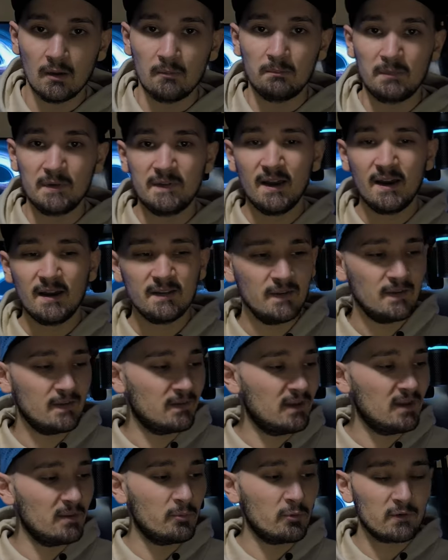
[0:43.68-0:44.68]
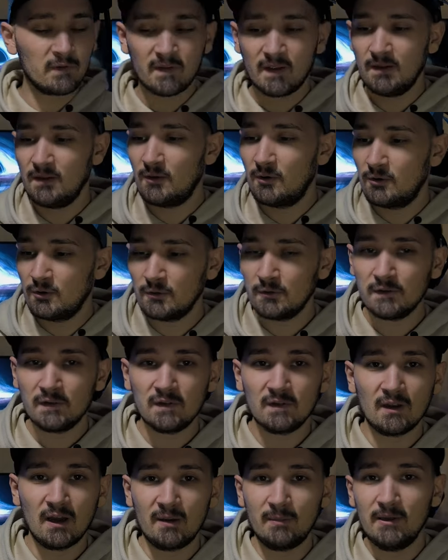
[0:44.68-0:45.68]
But are these keyboards any good?
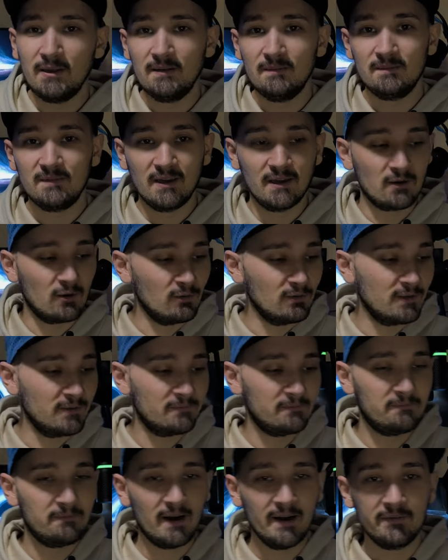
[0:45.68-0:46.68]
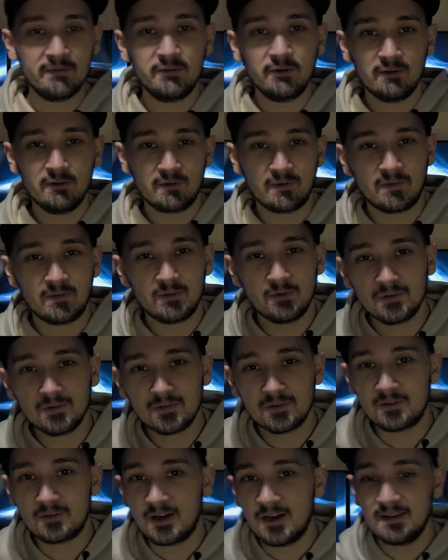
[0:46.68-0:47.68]
I mean, they're only $5
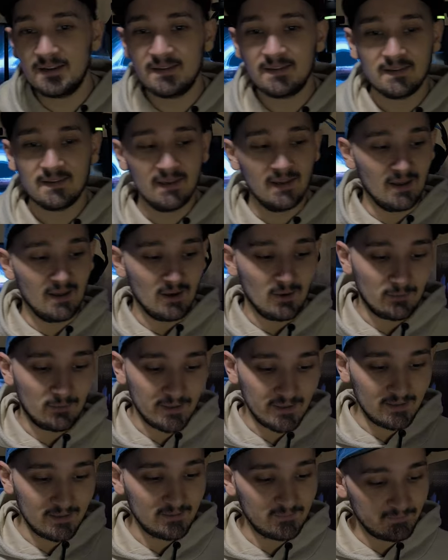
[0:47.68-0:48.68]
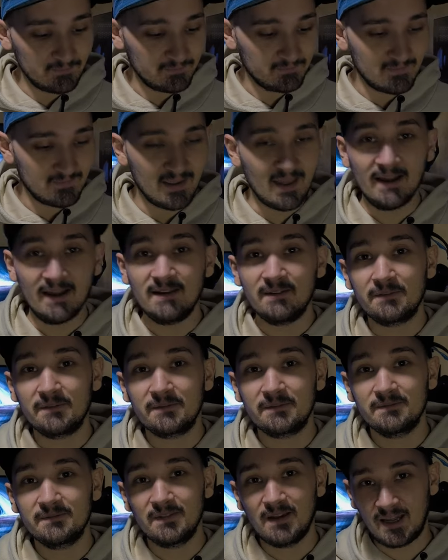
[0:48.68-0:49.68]
total, right? Well, kind of.
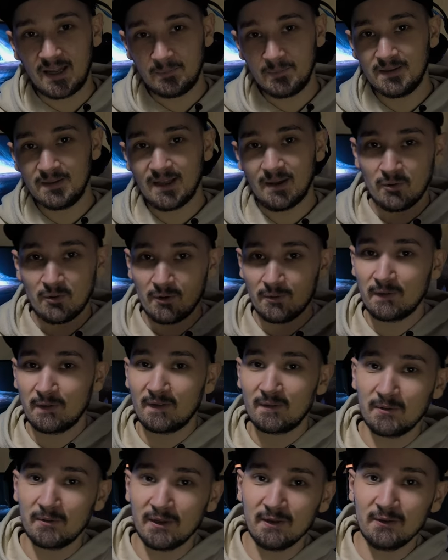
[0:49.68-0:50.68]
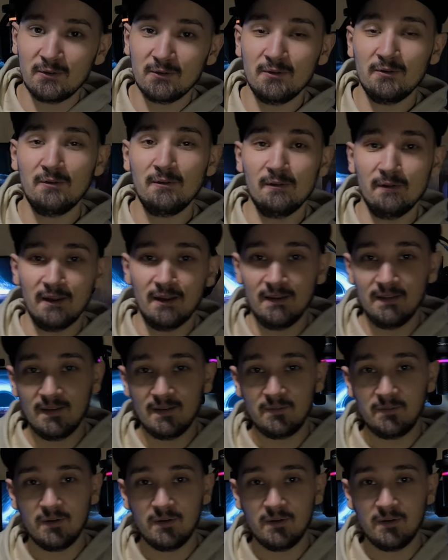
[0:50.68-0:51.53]
I mean, I'm going to explain to you in this